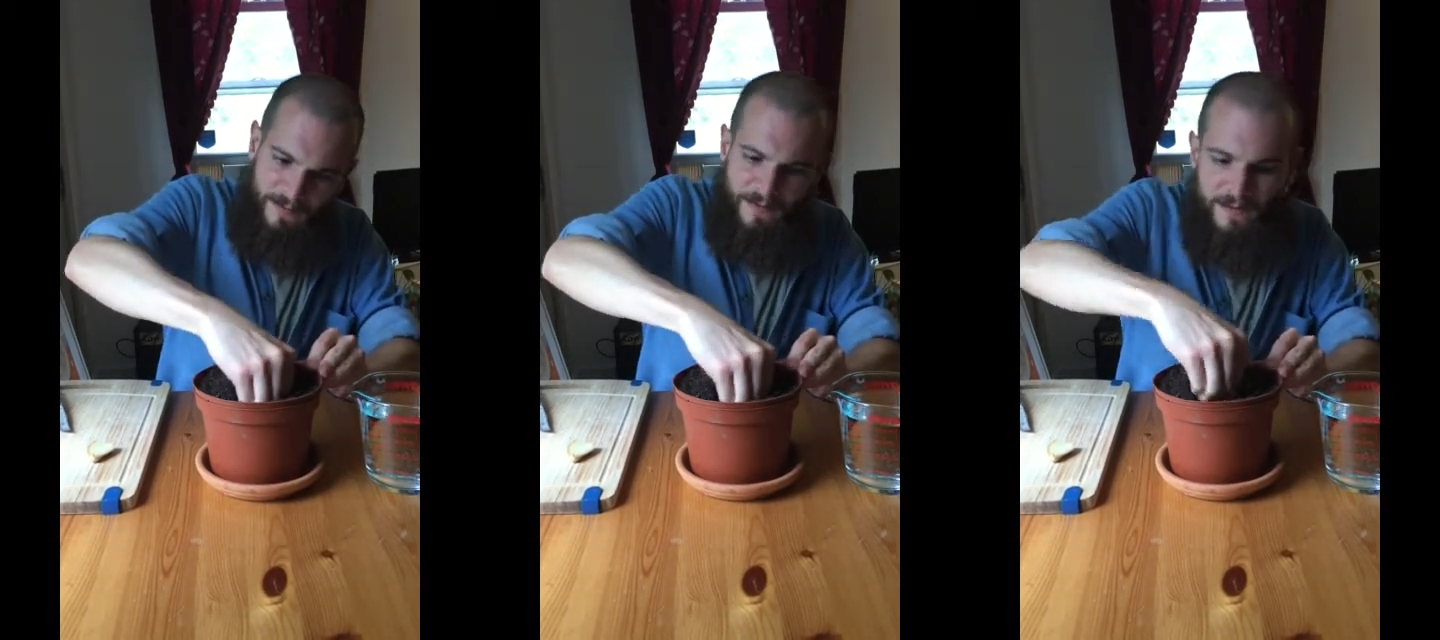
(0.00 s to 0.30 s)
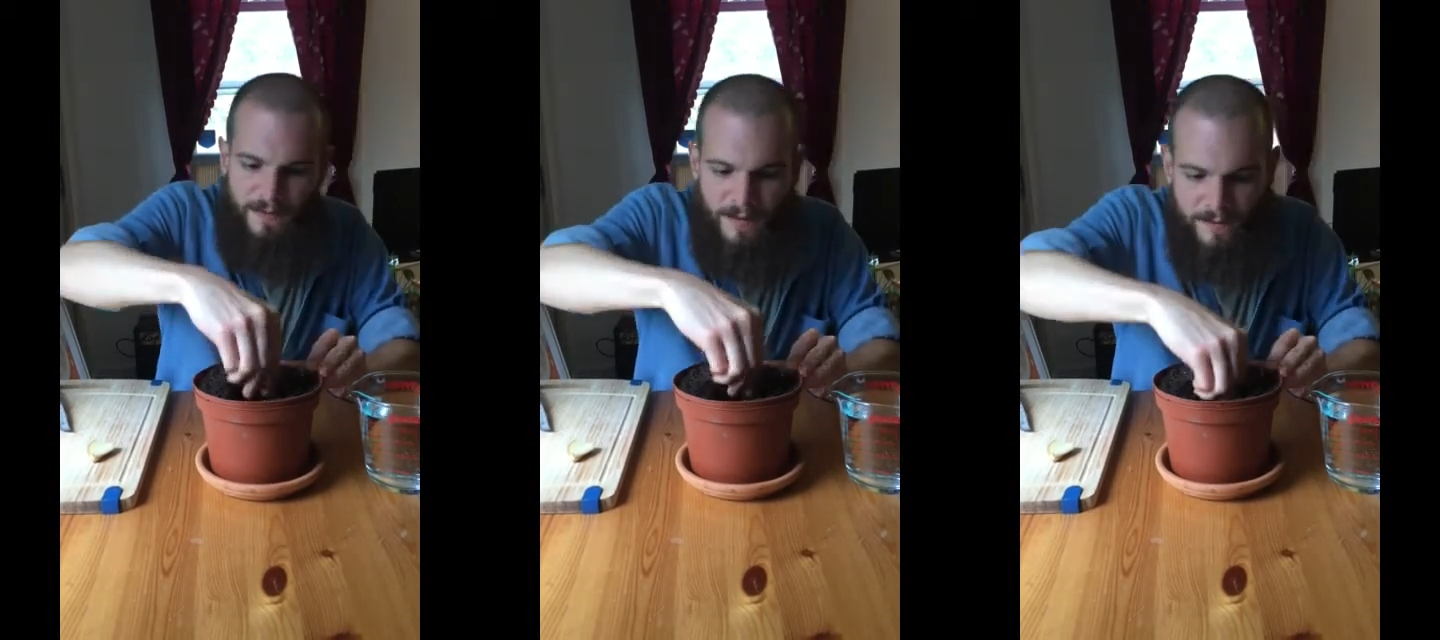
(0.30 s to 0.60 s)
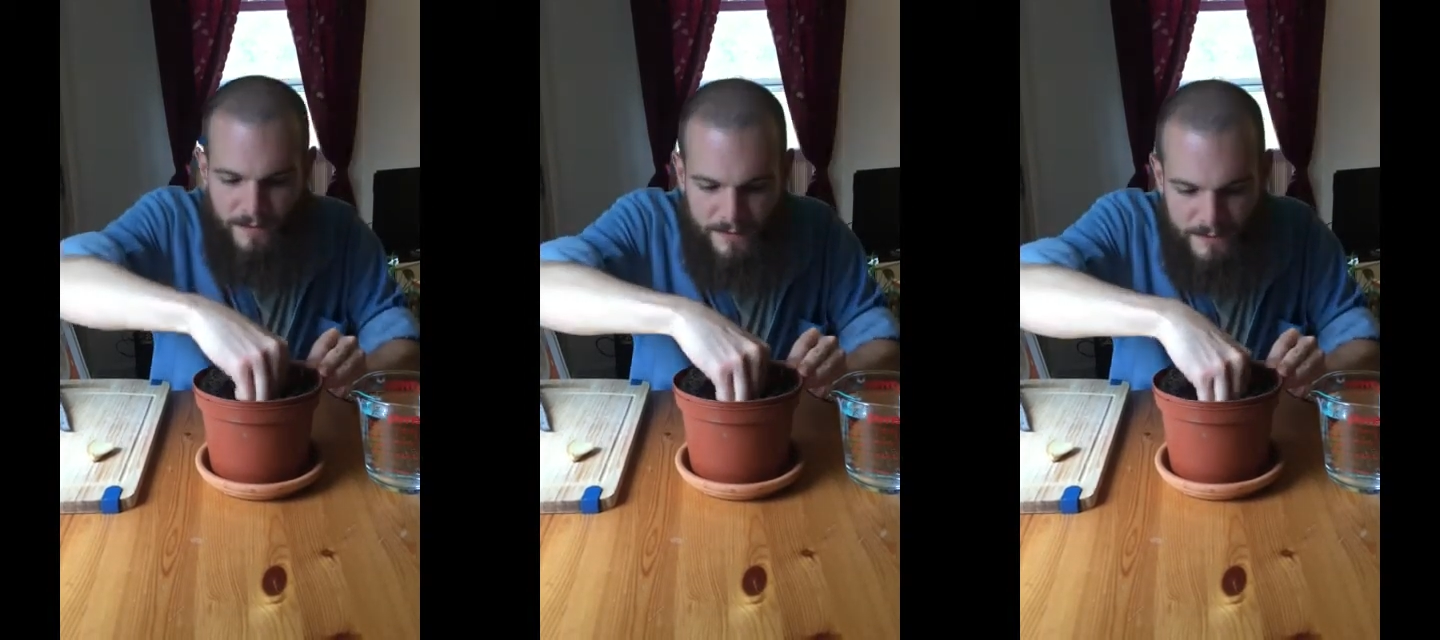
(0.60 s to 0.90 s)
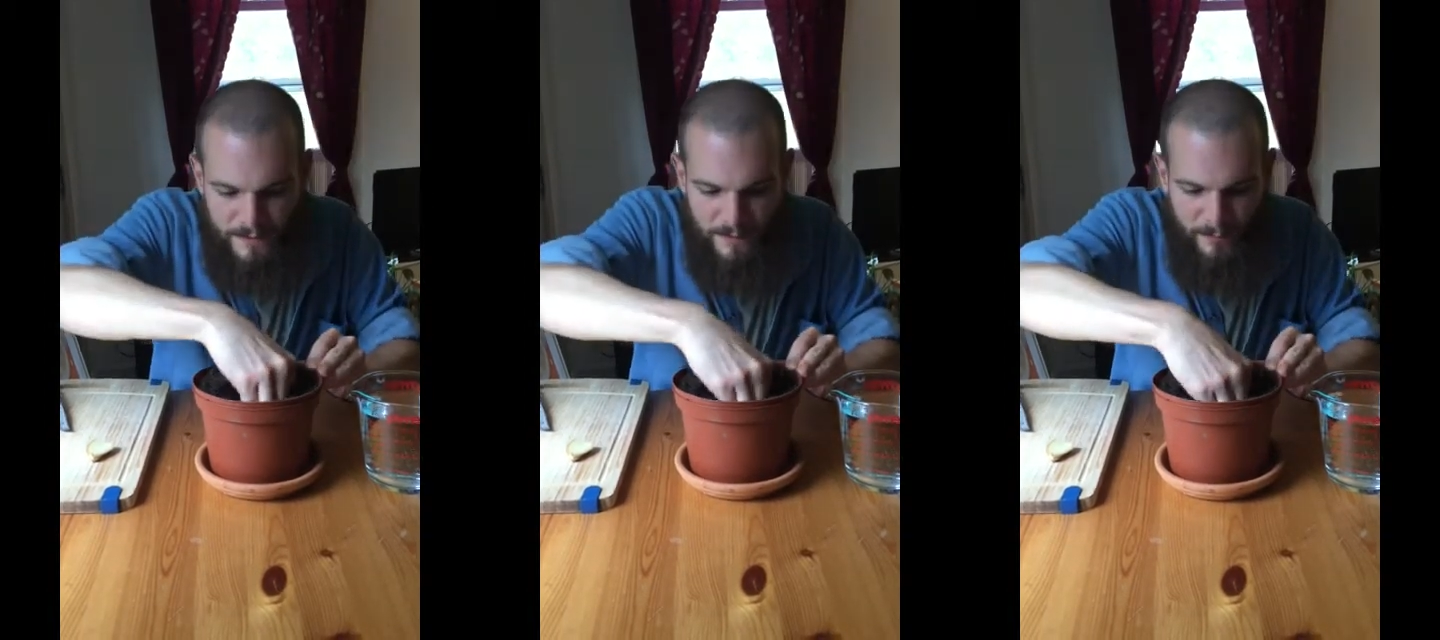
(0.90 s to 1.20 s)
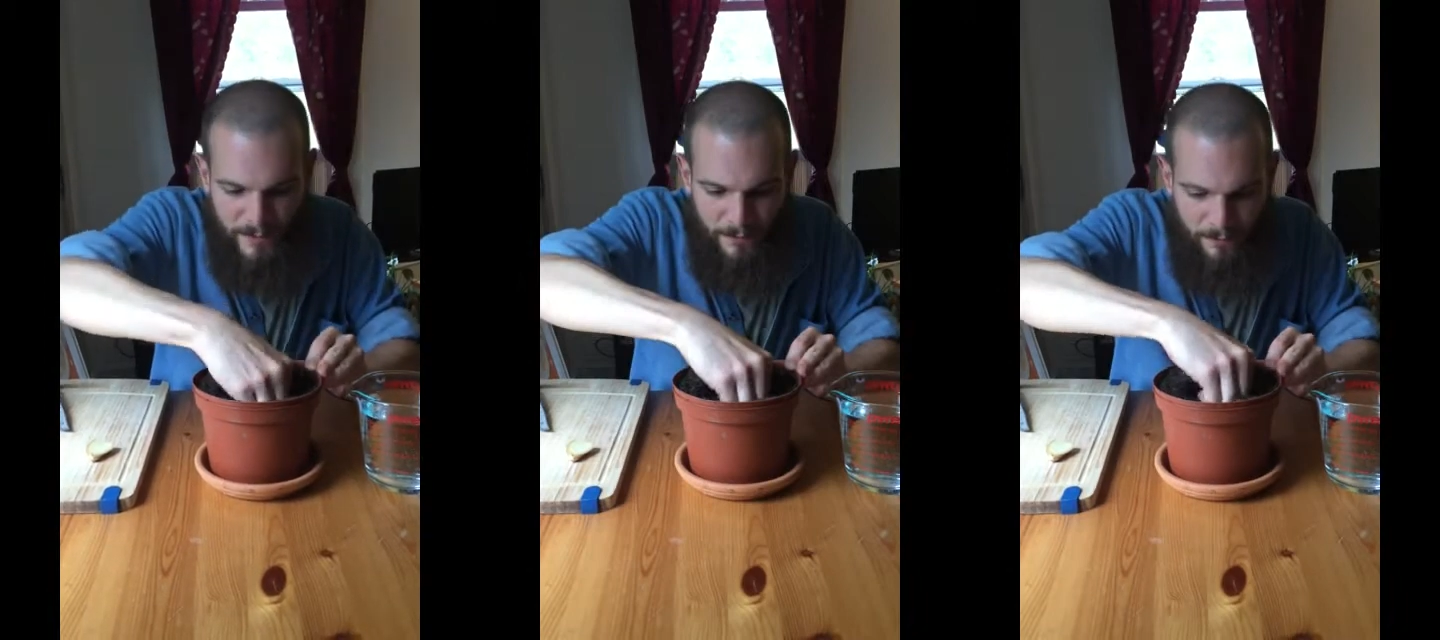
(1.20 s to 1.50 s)
And that looks
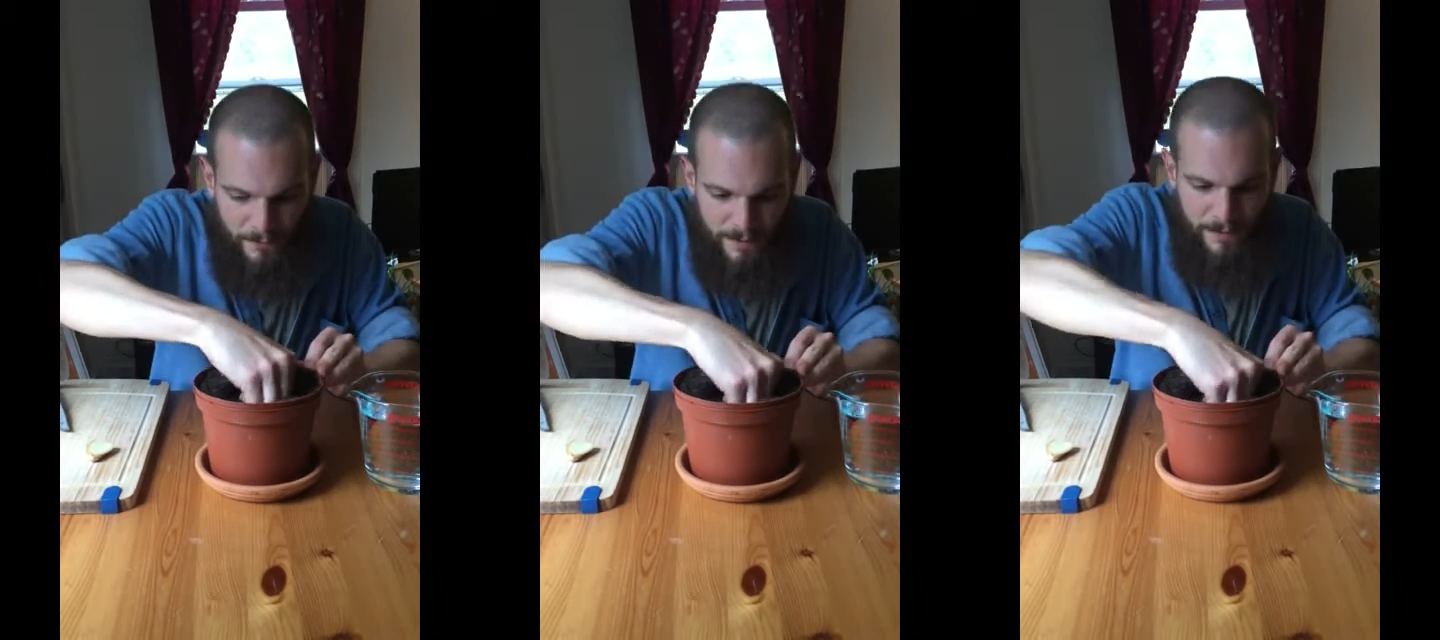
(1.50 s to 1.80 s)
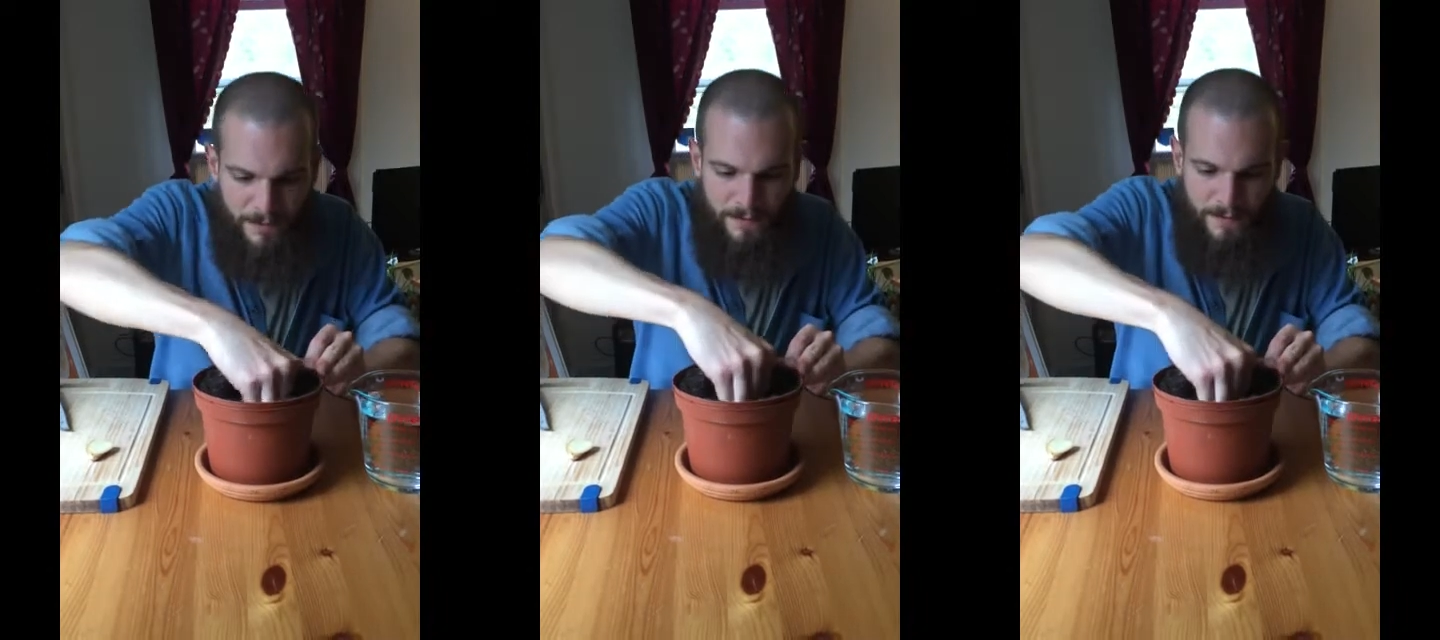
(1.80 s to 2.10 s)
about right.